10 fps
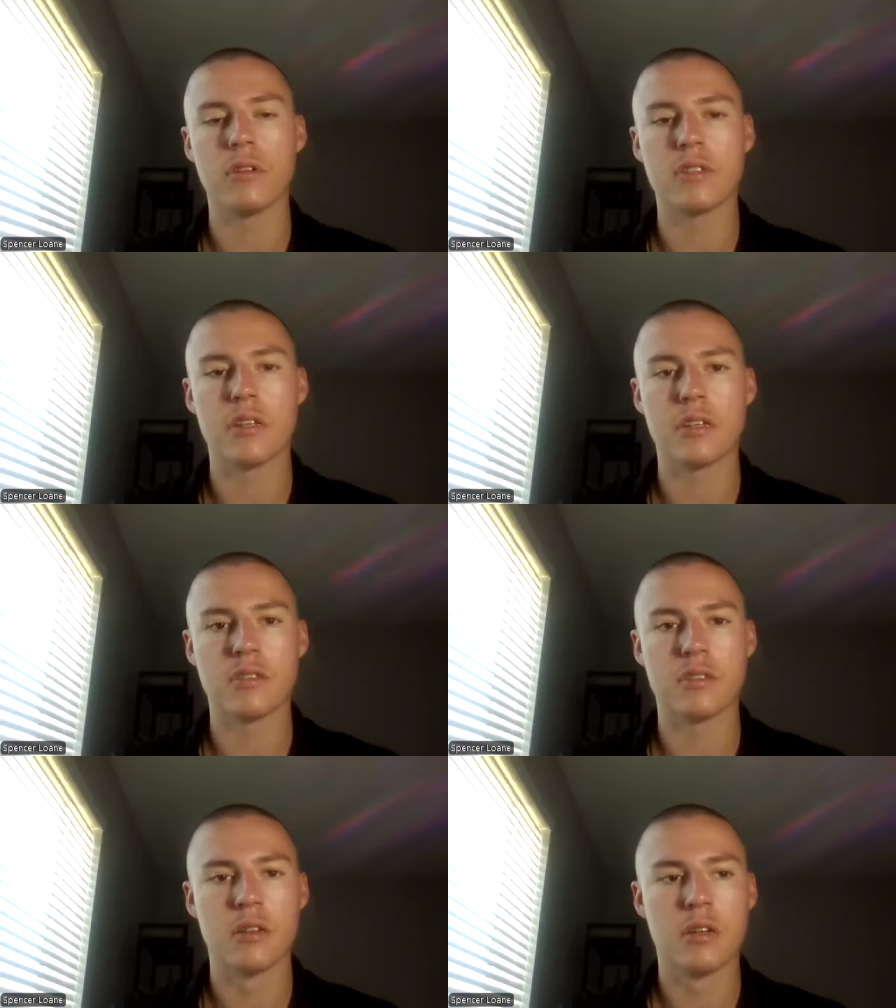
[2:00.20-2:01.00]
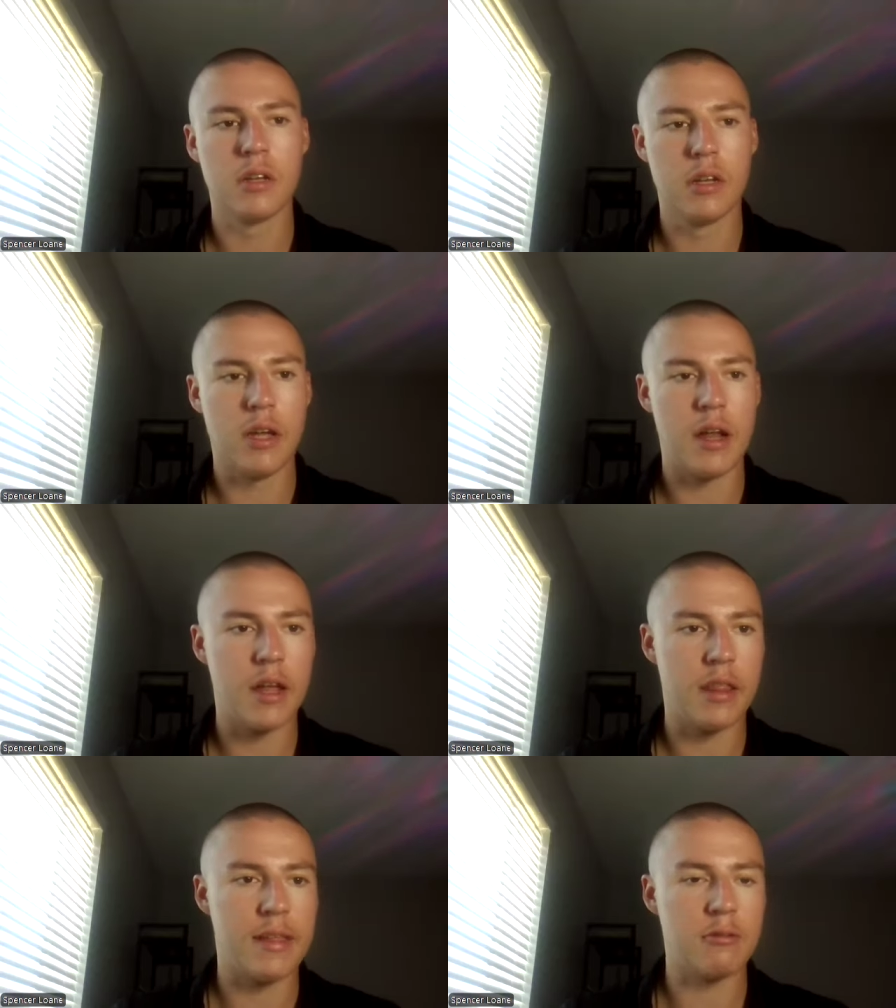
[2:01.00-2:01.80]
three assists,
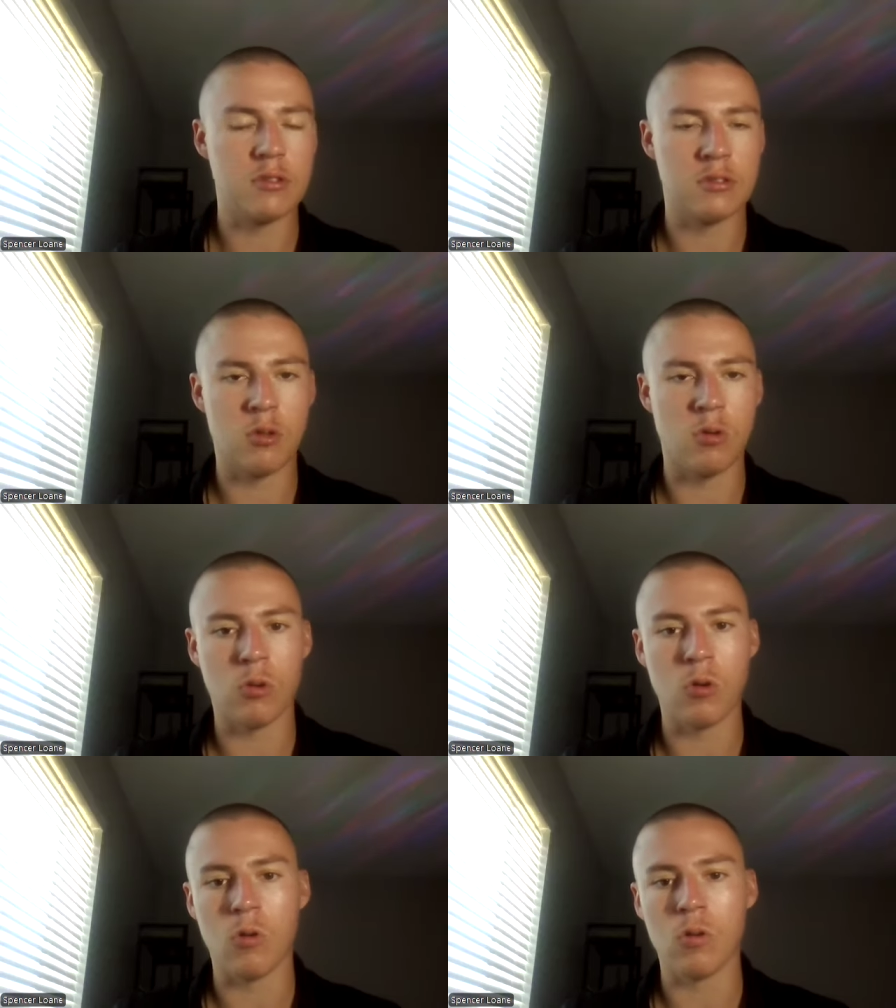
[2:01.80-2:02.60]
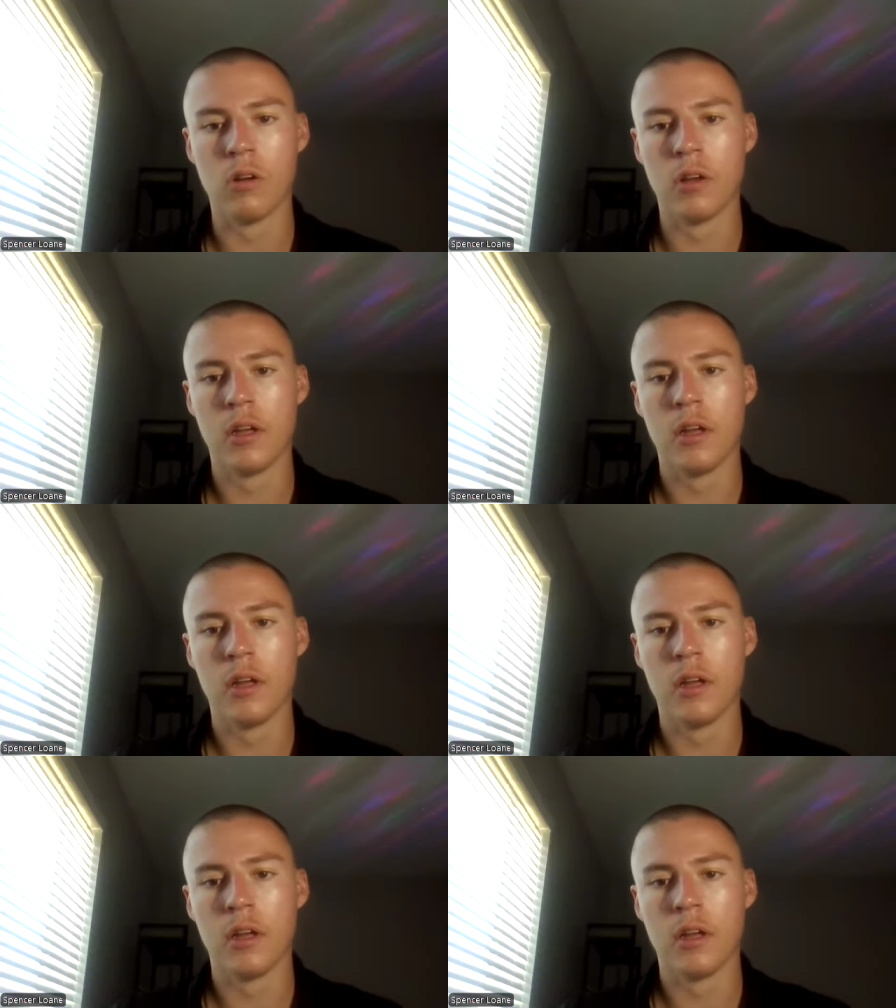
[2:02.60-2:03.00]
and that was his lone goal.